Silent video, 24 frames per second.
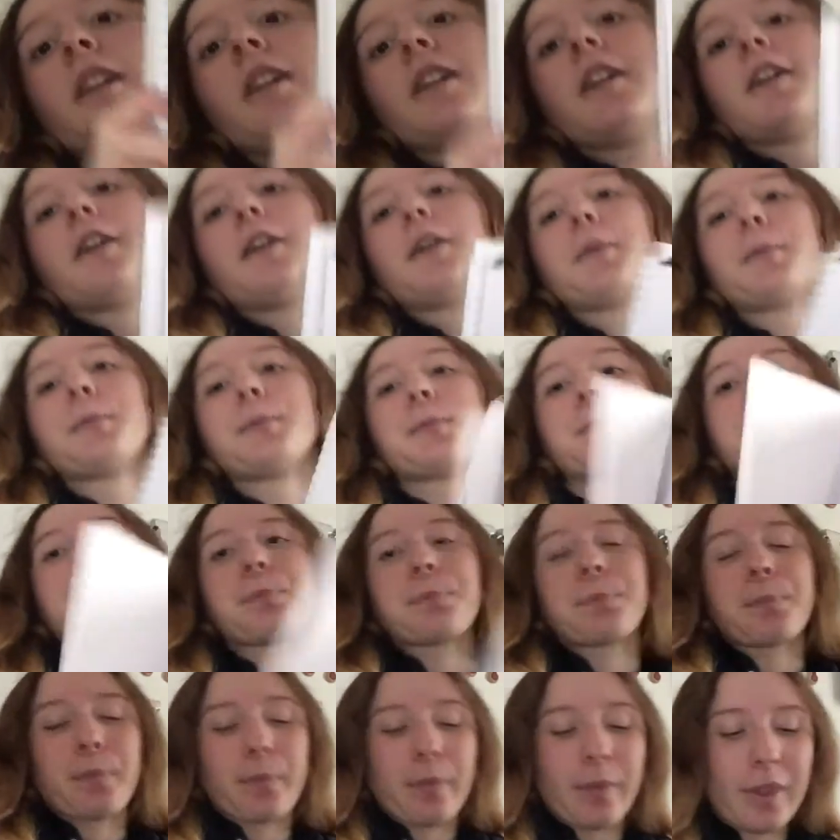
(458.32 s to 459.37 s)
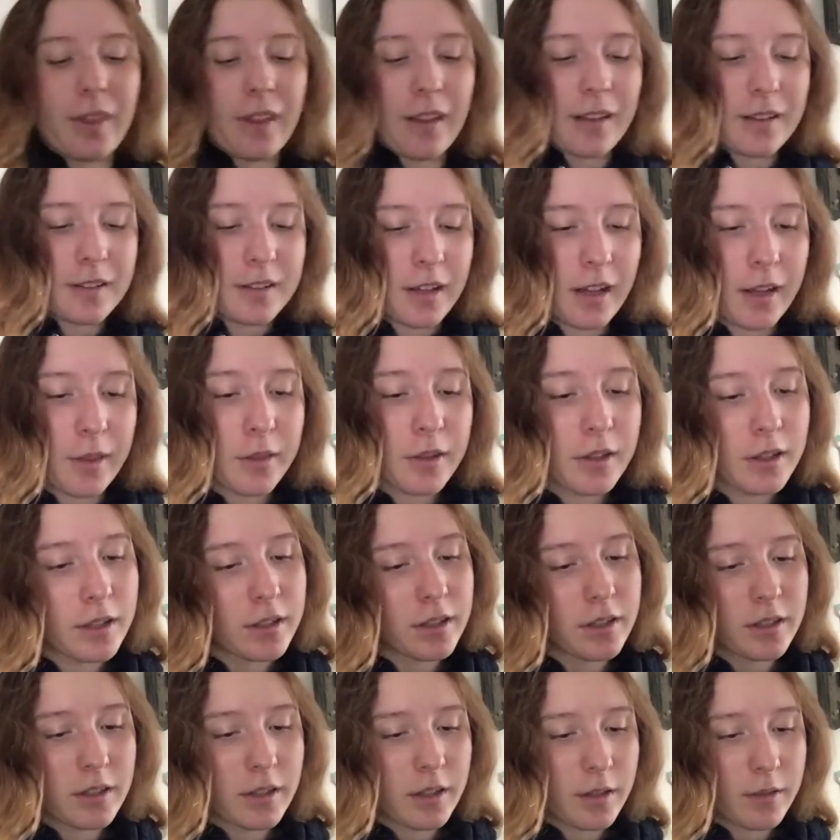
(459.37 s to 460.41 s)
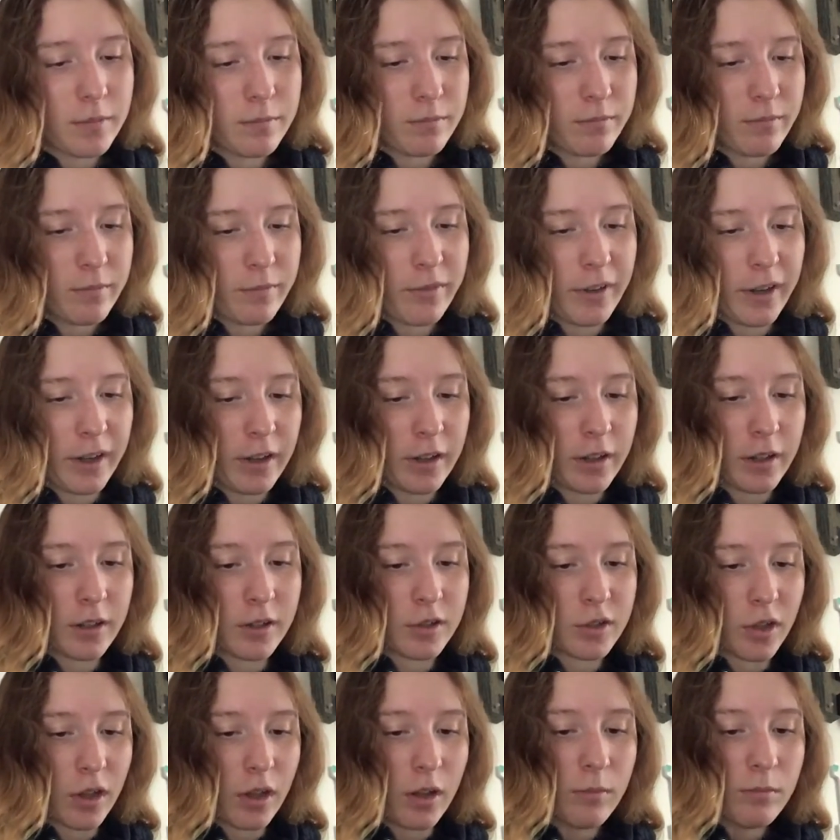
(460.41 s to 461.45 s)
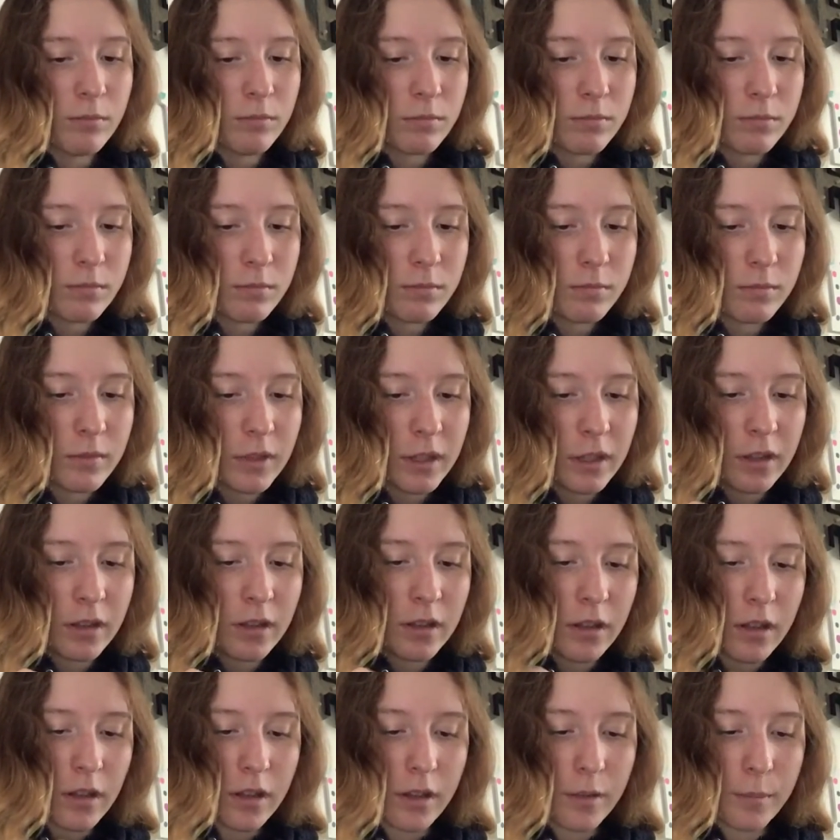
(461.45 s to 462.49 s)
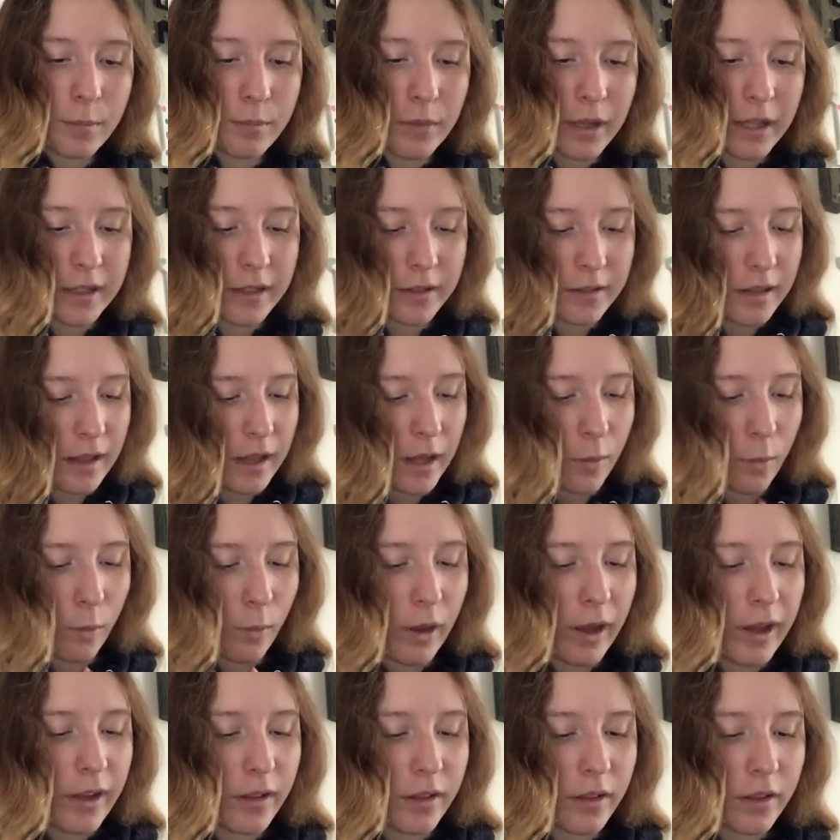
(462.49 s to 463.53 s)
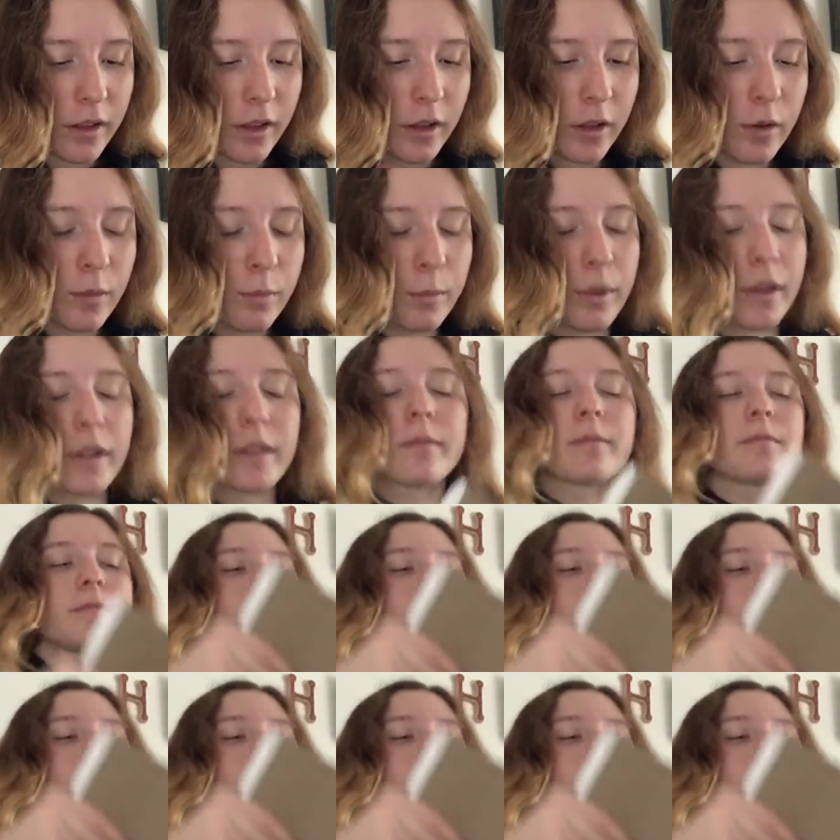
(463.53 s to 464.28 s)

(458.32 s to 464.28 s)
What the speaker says: I think I did a fairly good job. I did that a while ago, but